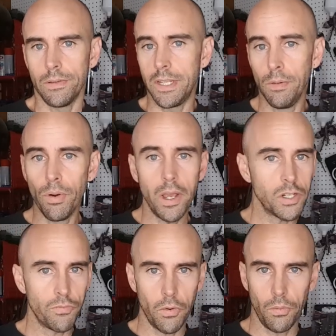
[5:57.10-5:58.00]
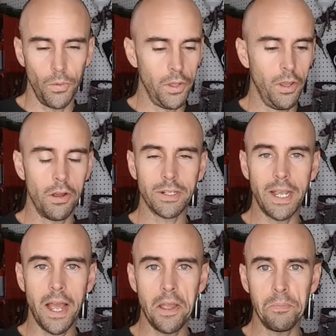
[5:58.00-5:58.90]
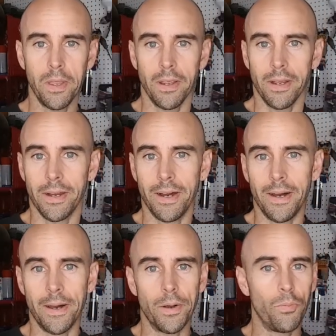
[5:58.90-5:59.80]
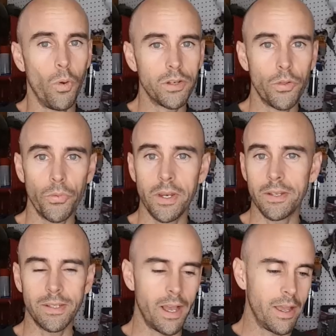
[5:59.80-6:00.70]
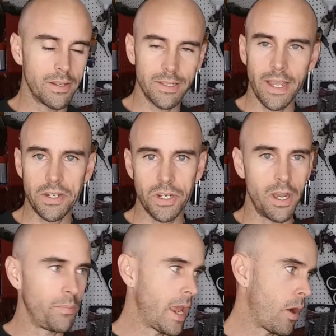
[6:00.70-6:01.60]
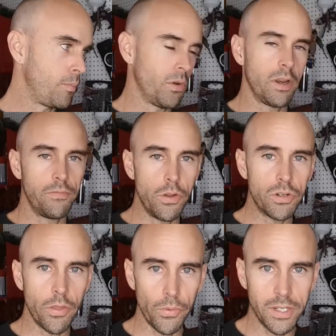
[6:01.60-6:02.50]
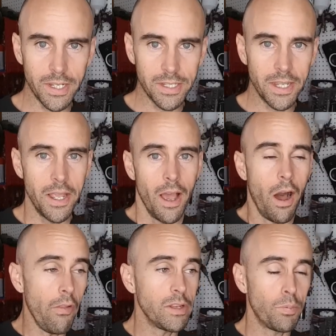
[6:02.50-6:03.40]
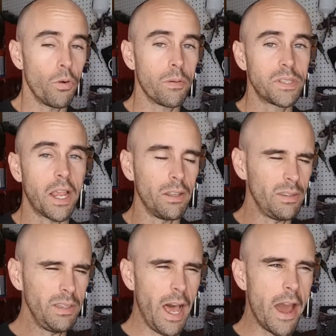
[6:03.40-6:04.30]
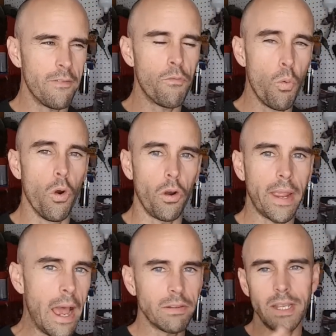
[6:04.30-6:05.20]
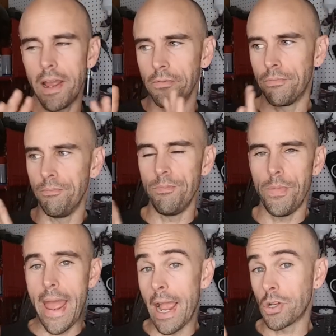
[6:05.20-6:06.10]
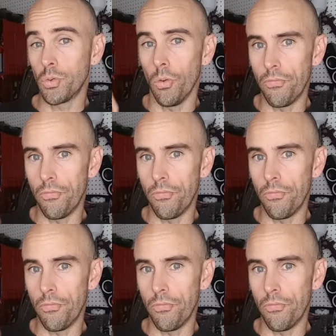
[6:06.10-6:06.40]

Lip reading: ZBrush for a really long time. 123D Design, SketchUp. Now I'm learning Fusion 360. All these programs take a lot of work outside of the actual